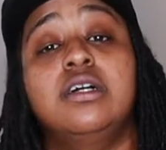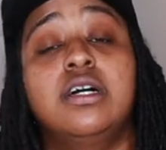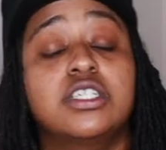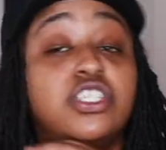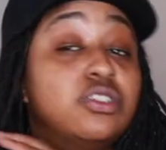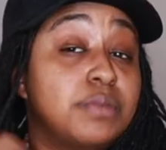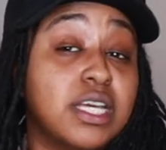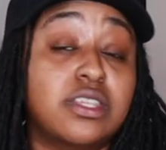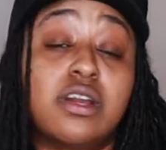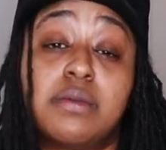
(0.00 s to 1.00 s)
Uh, excuse me,
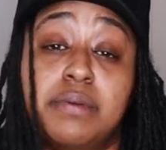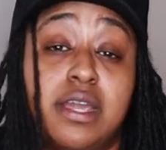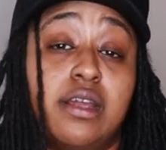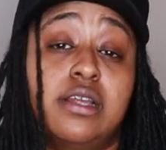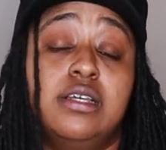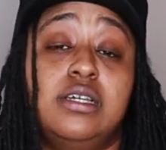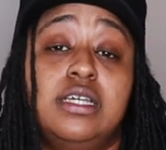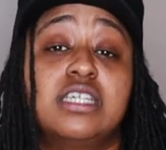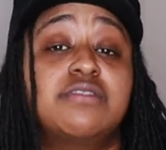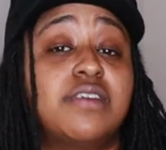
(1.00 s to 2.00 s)
a third parent
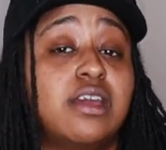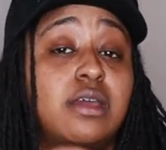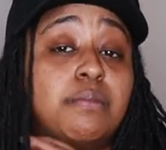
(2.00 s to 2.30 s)
is very